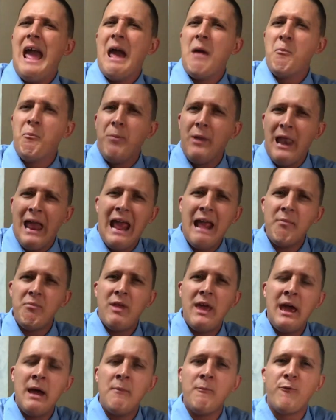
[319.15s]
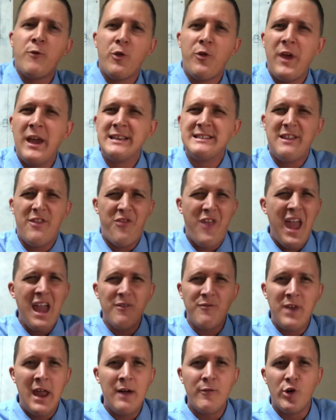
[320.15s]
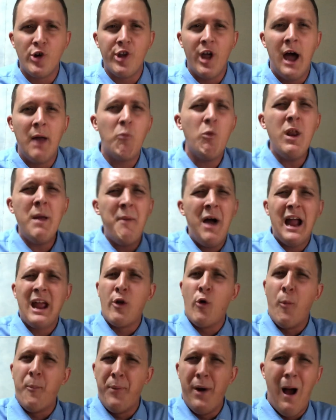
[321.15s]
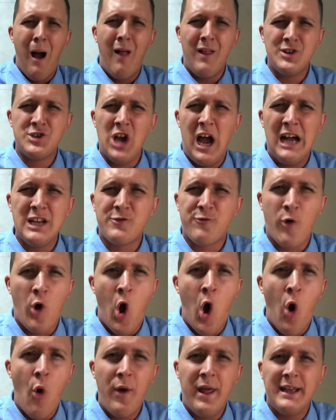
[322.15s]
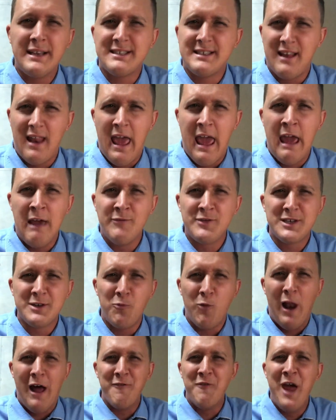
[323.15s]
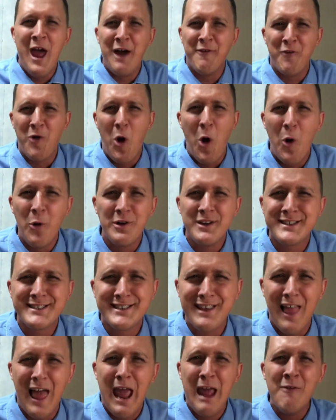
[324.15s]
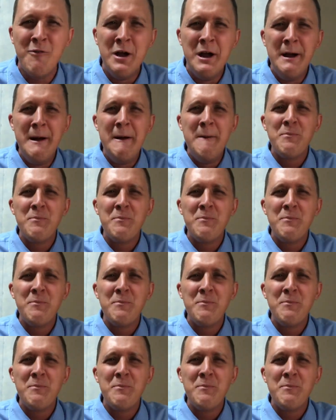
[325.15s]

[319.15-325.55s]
and blame them for things that they have never done. What, am I going to apologize for owning slaves when I've never owned a slave?